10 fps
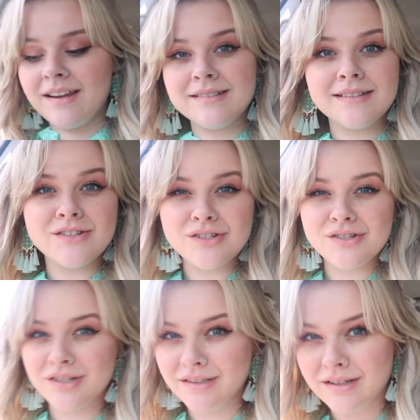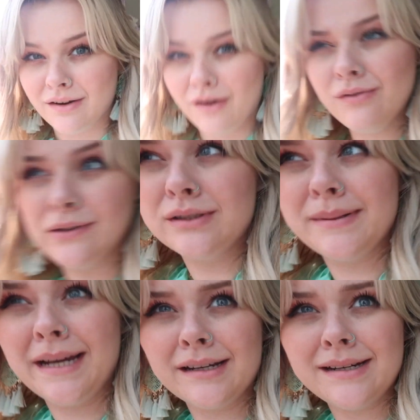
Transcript: because it's just chilling in a Whole Foods bag.